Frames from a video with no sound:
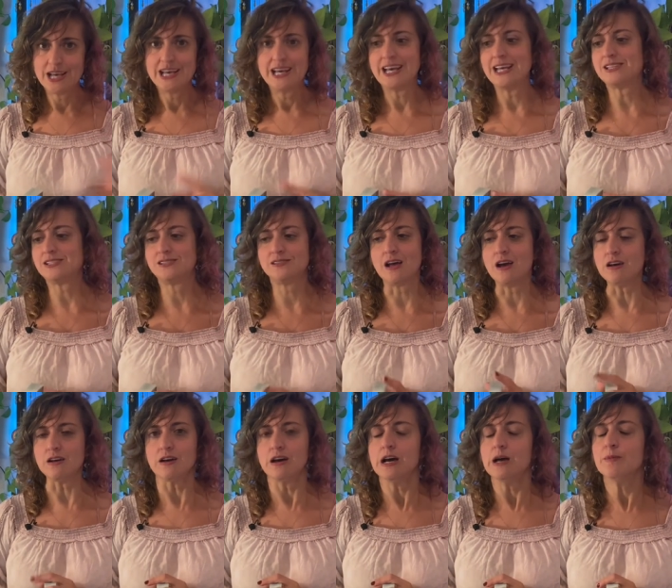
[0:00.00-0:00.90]
It's
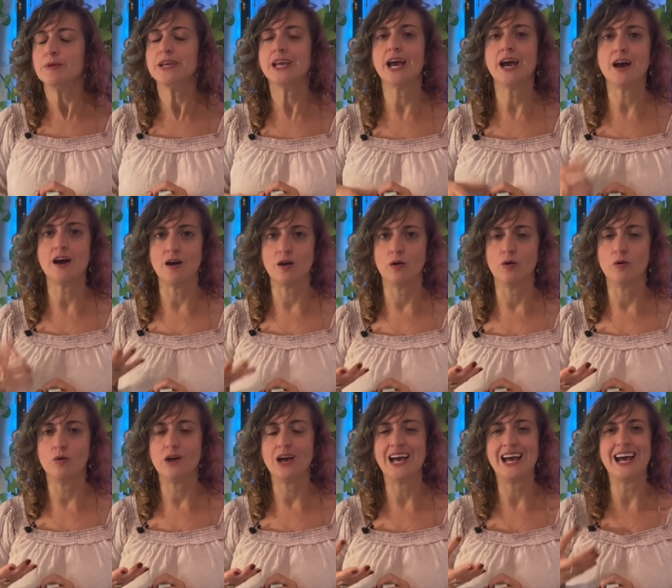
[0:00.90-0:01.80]
not coming
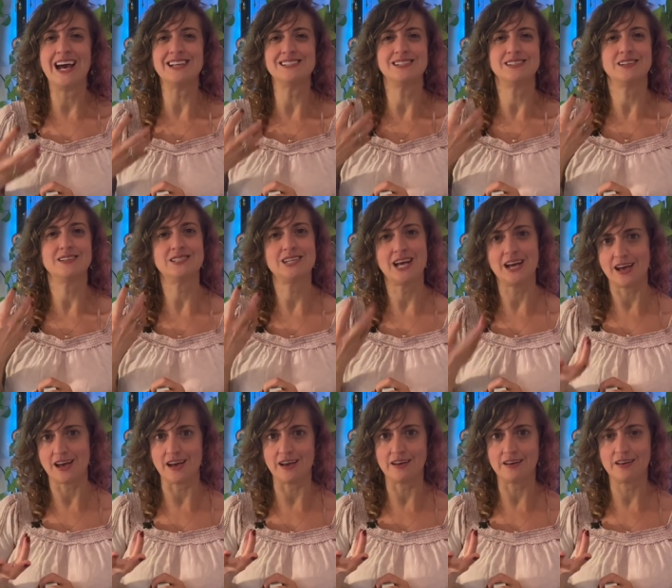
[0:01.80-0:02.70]
out as an
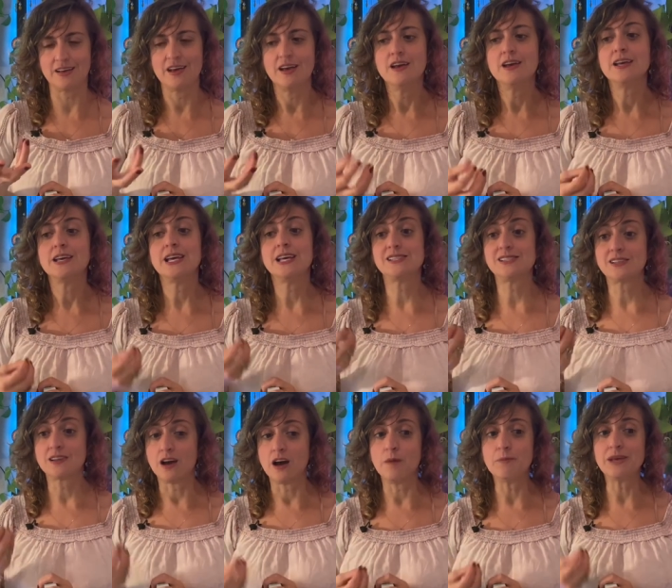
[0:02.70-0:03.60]
attack. It's
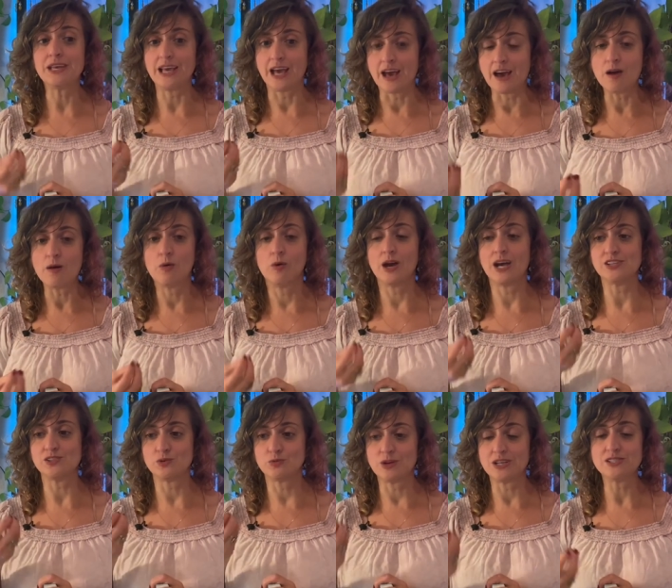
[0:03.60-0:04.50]
coming out
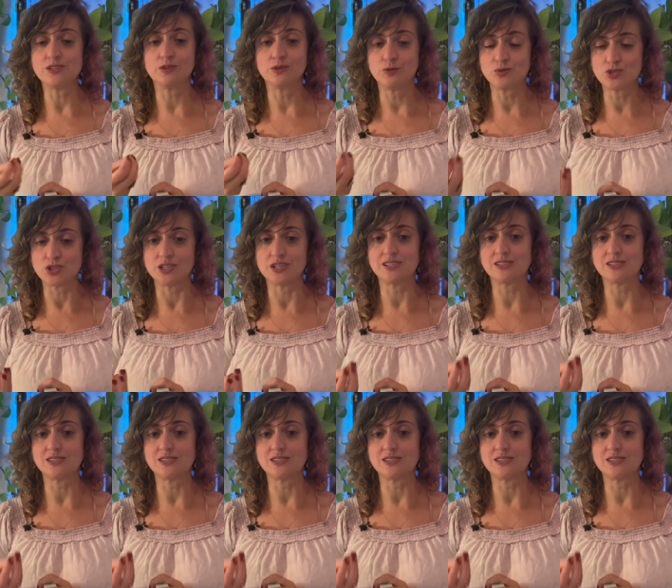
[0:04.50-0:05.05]
as a resolution.